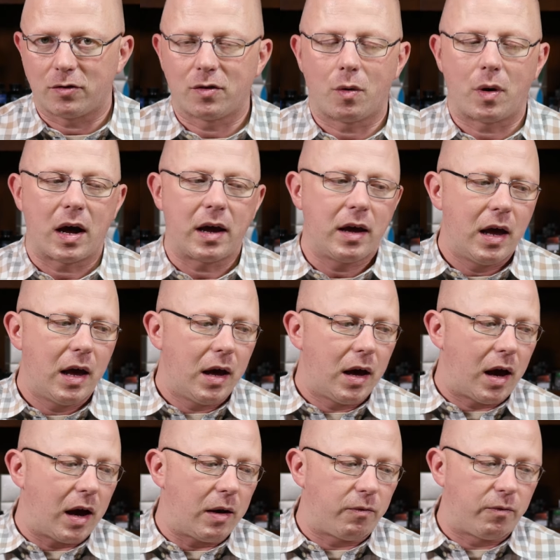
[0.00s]
So I,
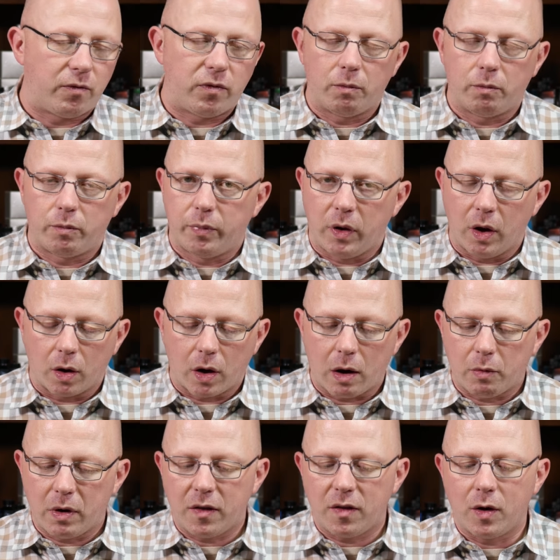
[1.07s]
I, you know, got
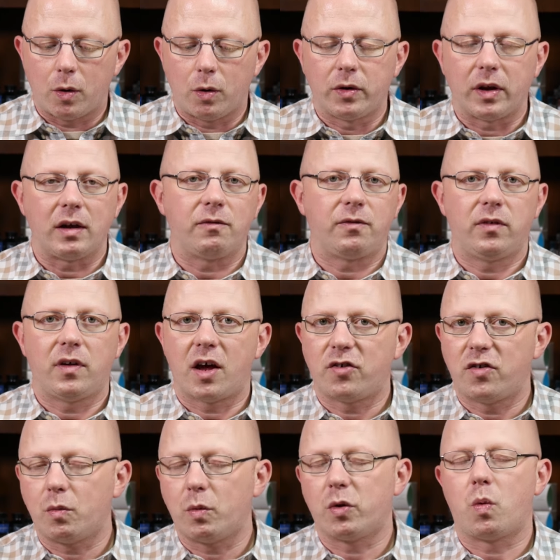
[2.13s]
rid of the old ink,
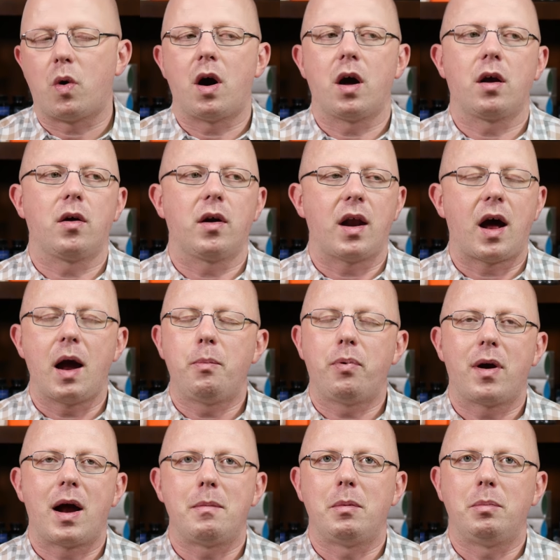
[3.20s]
flushed it with water, and I
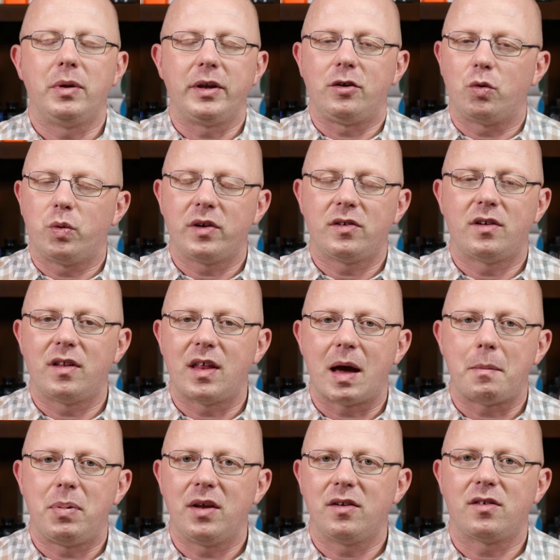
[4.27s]
probably twisted
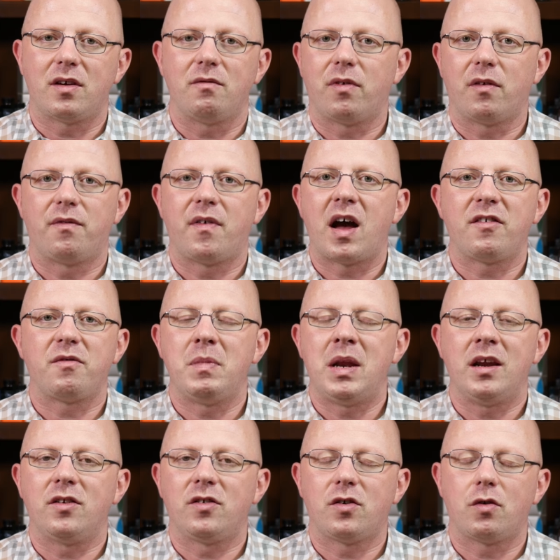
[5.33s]
that piston for five
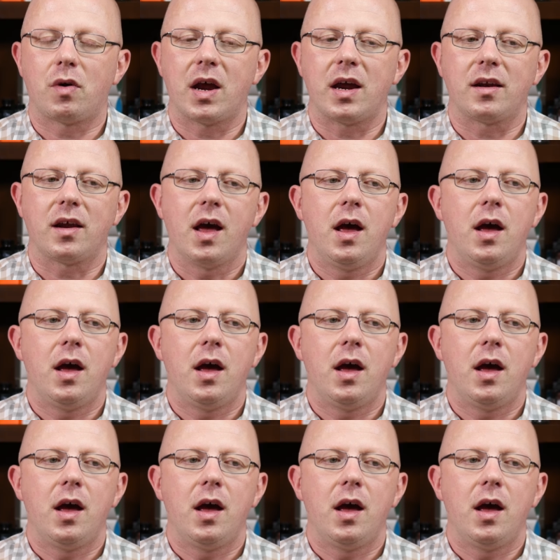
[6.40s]
minutes straight,